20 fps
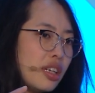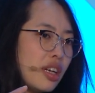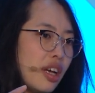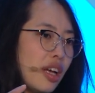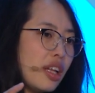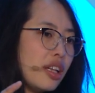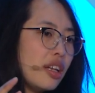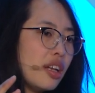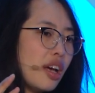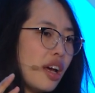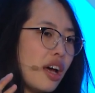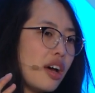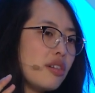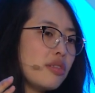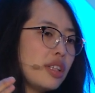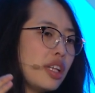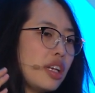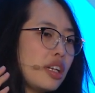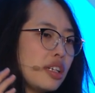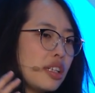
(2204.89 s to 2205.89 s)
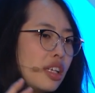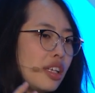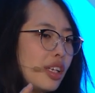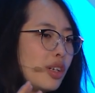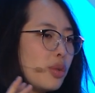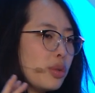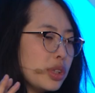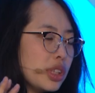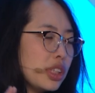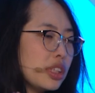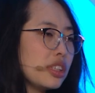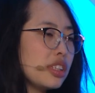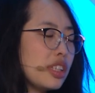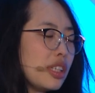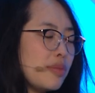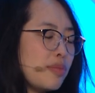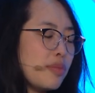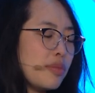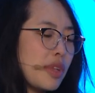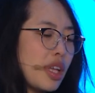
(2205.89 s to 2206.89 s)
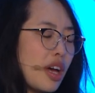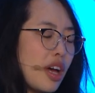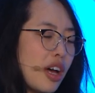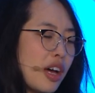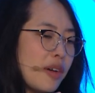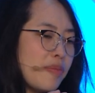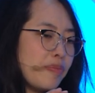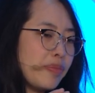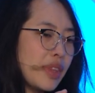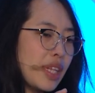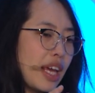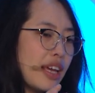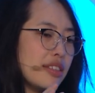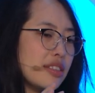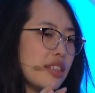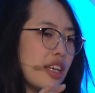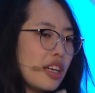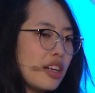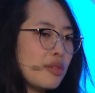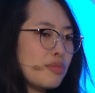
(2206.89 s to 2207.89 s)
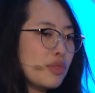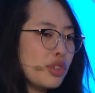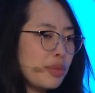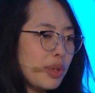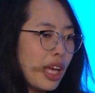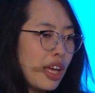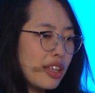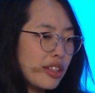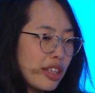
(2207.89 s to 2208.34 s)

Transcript: and how data ecosystem as they are moving,